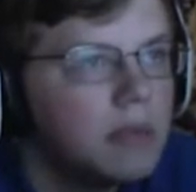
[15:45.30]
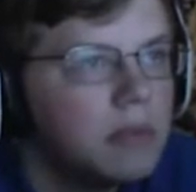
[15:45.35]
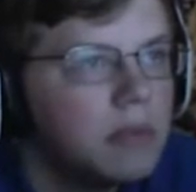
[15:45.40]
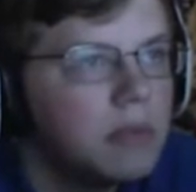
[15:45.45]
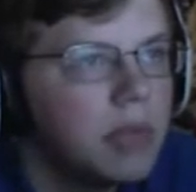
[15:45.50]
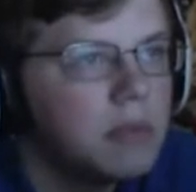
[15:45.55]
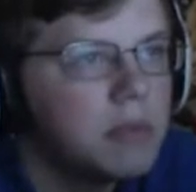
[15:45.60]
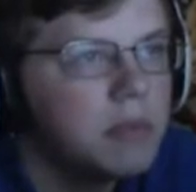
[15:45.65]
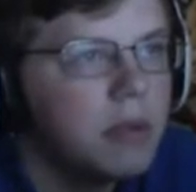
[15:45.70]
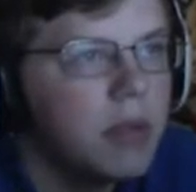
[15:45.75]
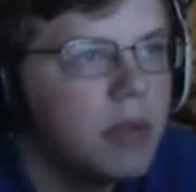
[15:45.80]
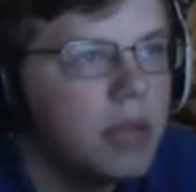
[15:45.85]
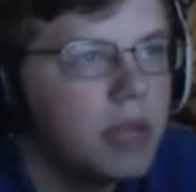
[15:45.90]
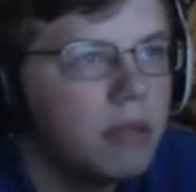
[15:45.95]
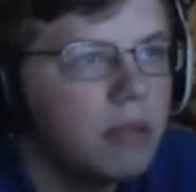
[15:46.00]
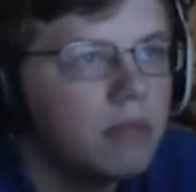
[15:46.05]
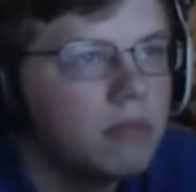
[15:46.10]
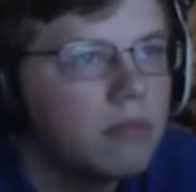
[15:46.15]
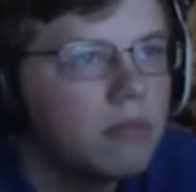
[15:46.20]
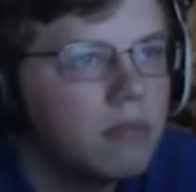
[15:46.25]
That's that's
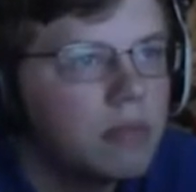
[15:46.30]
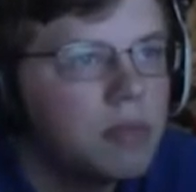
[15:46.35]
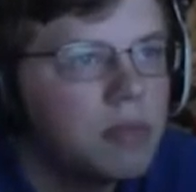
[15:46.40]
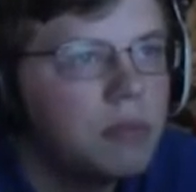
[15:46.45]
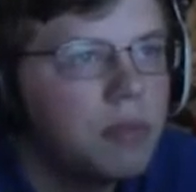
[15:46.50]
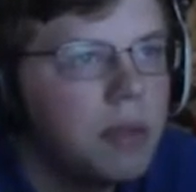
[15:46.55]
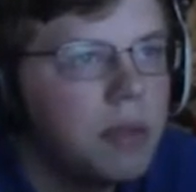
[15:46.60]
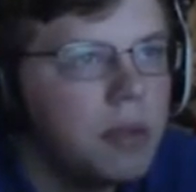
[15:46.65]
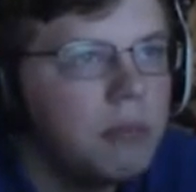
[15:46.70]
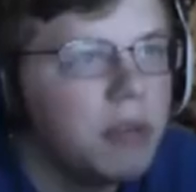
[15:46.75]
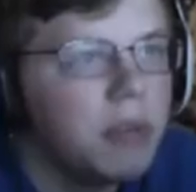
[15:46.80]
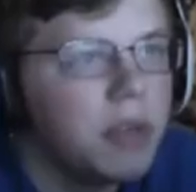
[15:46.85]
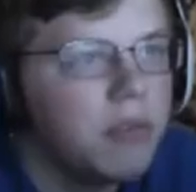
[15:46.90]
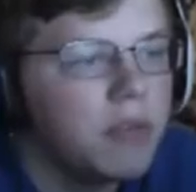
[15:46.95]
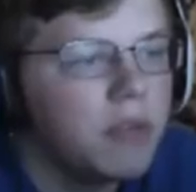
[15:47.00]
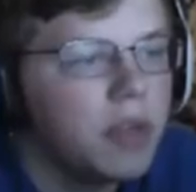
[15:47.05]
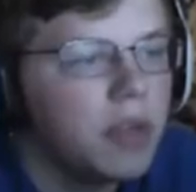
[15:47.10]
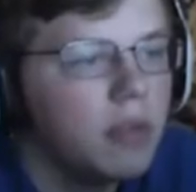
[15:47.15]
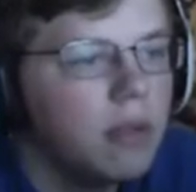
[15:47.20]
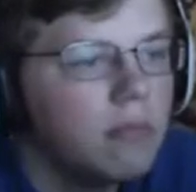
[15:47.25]
pretty, that's pretty
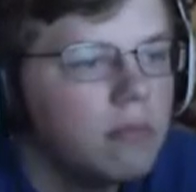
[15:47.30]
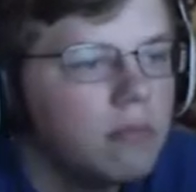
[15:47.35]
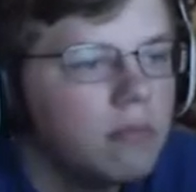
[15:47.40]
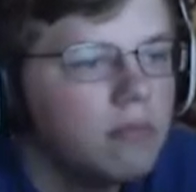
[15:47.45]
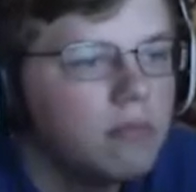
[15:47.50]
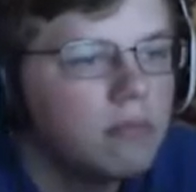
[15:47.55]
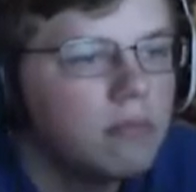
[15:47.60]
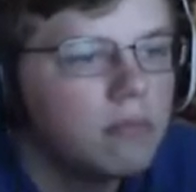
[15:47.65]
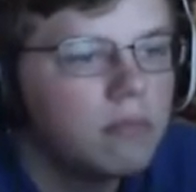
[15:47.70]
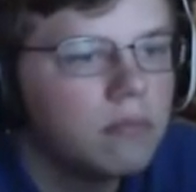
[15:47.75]
beefed up.